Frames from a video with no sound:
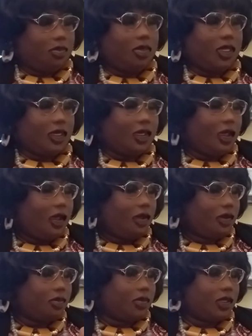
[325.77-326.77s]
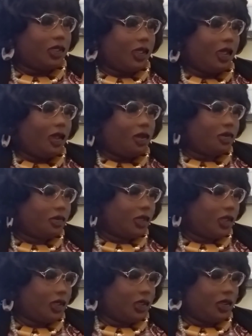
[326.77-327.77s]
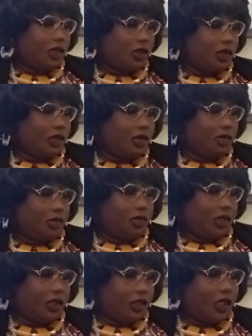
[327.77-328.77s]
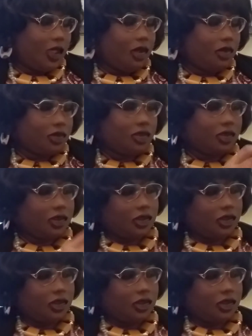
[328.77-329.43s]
be out, be out, be out.